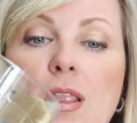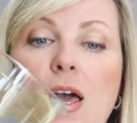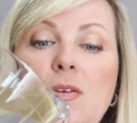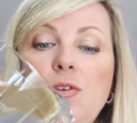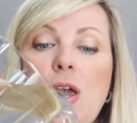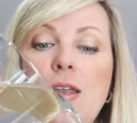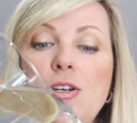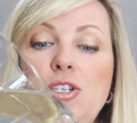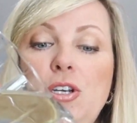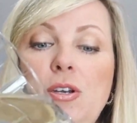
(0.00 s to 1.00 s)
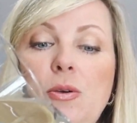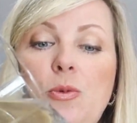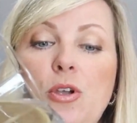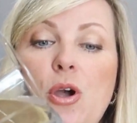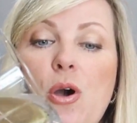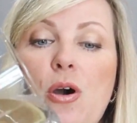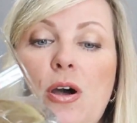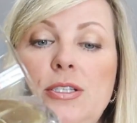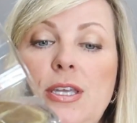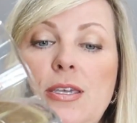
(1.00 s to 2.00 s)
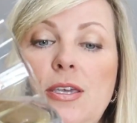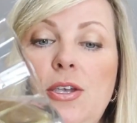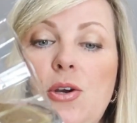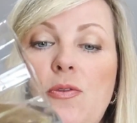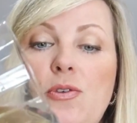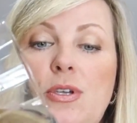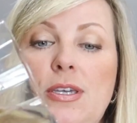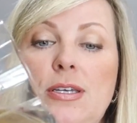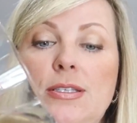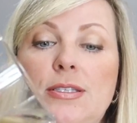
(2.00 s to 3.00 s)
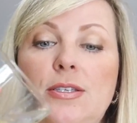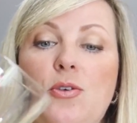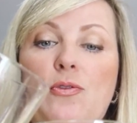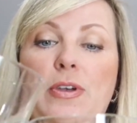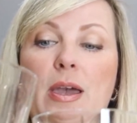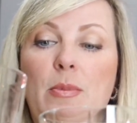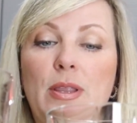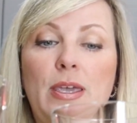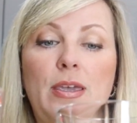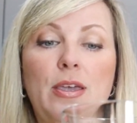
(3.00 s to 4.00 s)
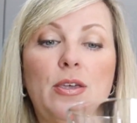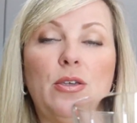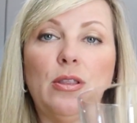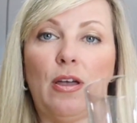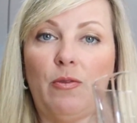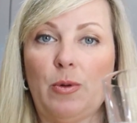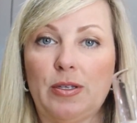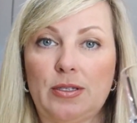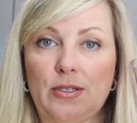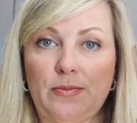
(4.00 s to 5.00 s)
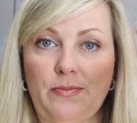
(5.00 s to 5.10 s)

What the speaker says: lot of your energy will go on taking care of your kids, your family, your loved ones.